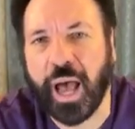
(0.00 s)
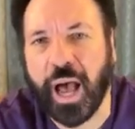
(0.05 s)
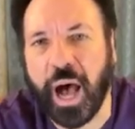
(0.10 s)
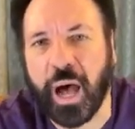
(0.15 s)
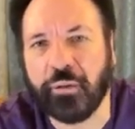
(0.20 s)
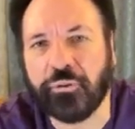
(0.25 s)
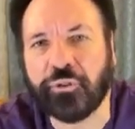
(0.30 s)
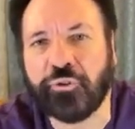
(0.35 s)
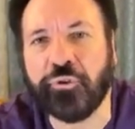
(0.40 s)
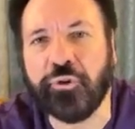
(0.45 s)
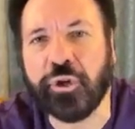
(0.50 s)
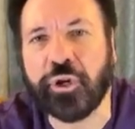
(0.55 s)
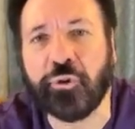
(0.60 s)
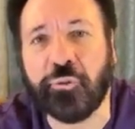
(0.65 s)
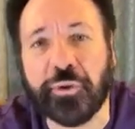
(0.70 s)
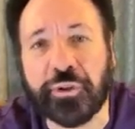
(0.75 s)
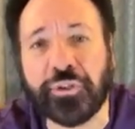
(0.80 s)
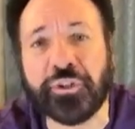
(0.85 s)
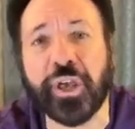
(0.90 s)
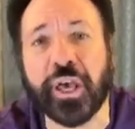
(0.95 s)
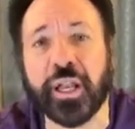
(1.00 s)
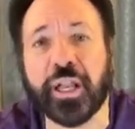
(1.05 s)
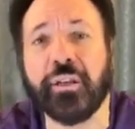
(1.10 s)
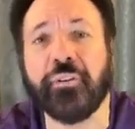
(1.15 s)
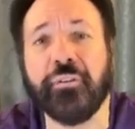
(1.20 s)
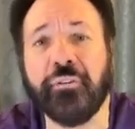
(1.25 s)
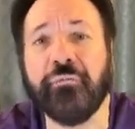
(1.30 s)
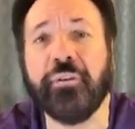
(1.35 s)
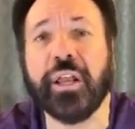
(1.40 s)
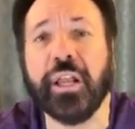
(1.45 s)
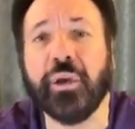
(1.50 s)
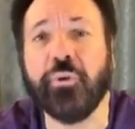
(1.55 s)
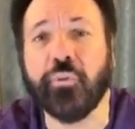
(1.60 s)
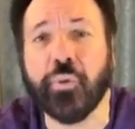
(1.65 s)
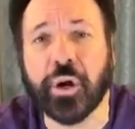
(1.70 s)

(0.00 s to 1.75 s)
how true Christianity really